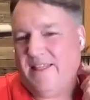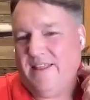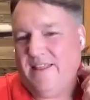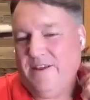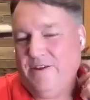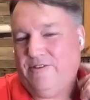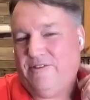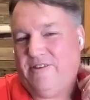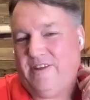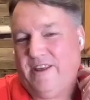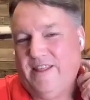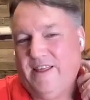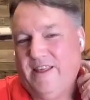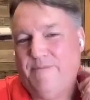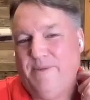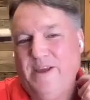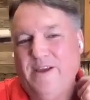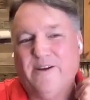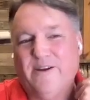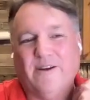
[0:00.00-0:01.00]
You see
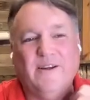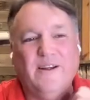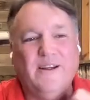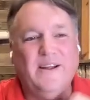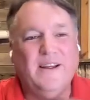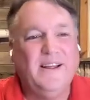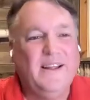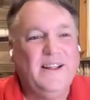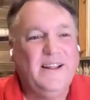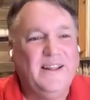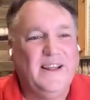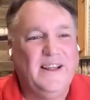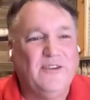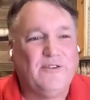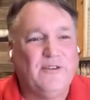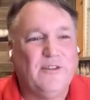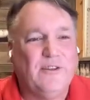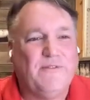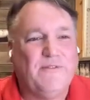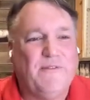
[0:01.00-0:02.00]
them here.
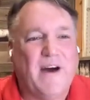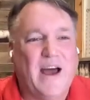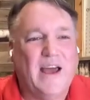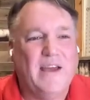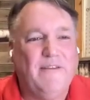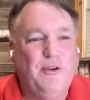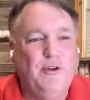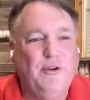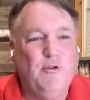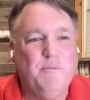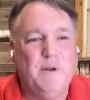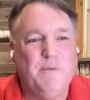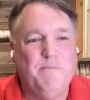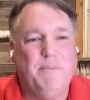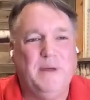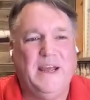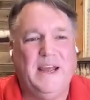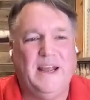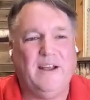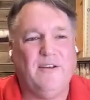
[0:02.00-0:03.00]
These are the five human
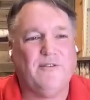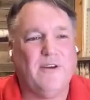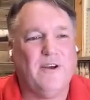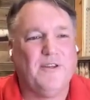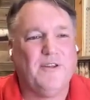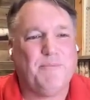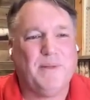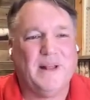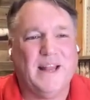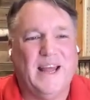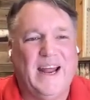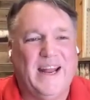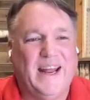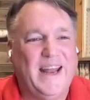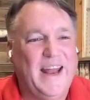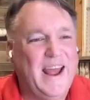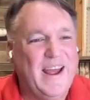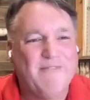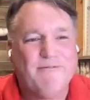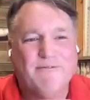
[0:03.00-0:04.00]
beings on the
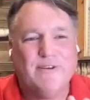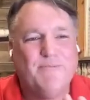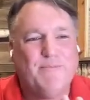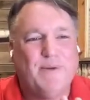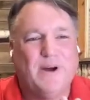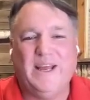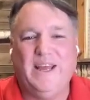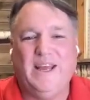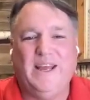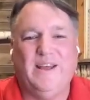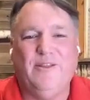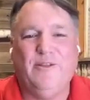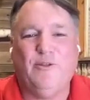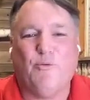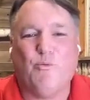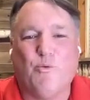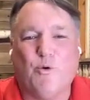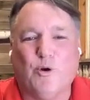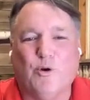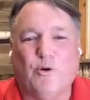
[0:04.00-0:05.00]
planet. Everybody in
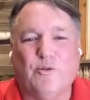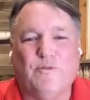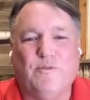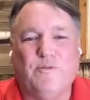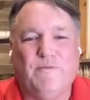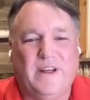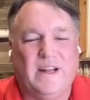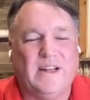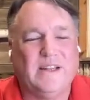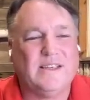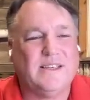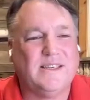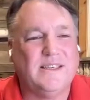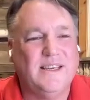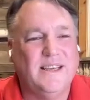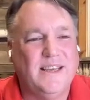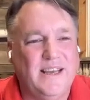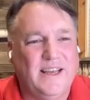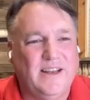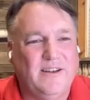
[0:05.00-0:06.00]
the world
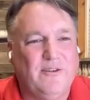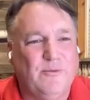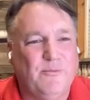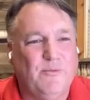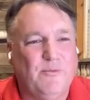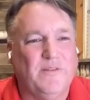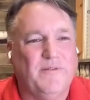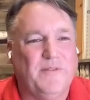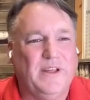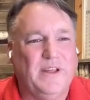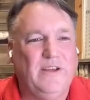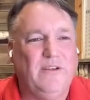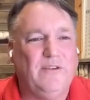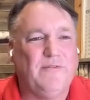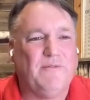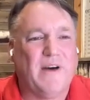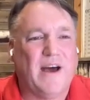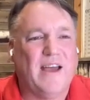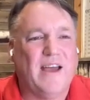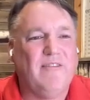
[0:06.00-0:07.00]
fits into one of
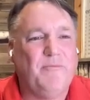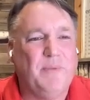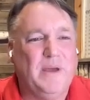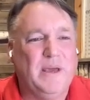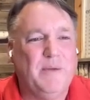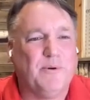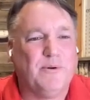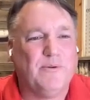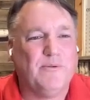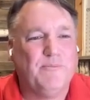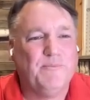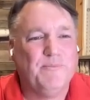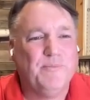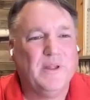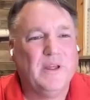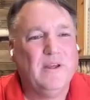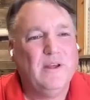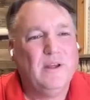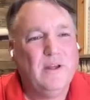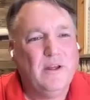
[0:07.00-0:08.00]
these five people
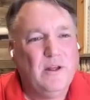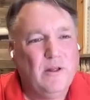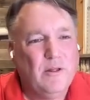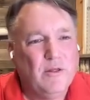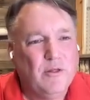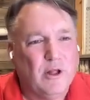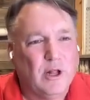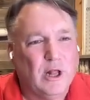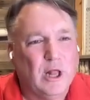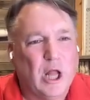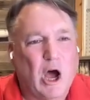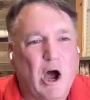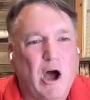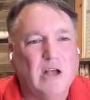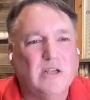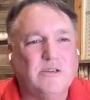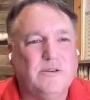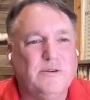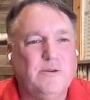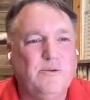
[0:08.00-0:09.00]
the
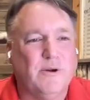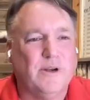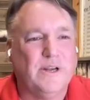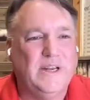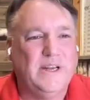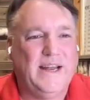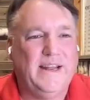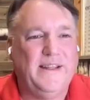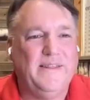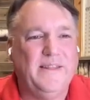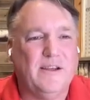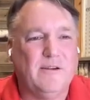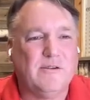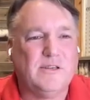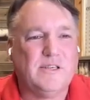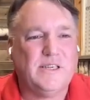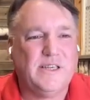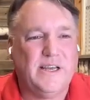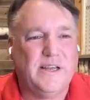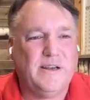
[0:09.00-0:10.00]
lost who are dead in
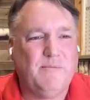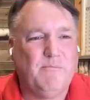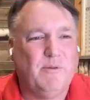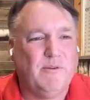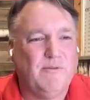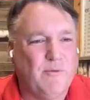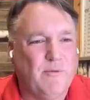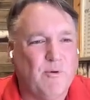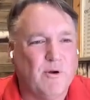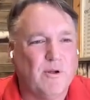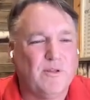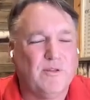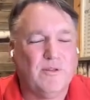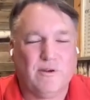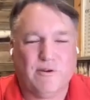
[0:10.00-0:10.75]
their sin before